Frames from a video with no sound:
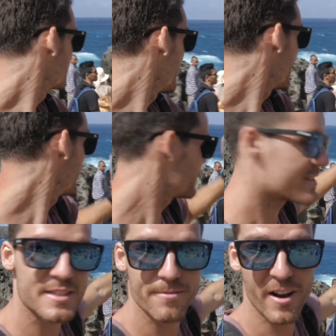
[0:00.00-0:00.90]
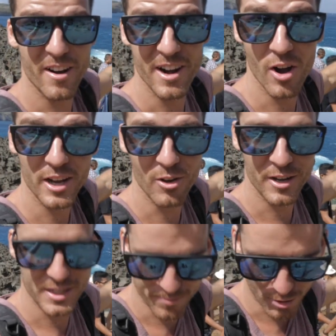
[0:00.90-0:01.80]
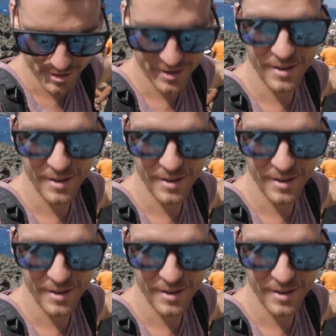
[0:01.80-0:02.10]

So this is a very iconic spot.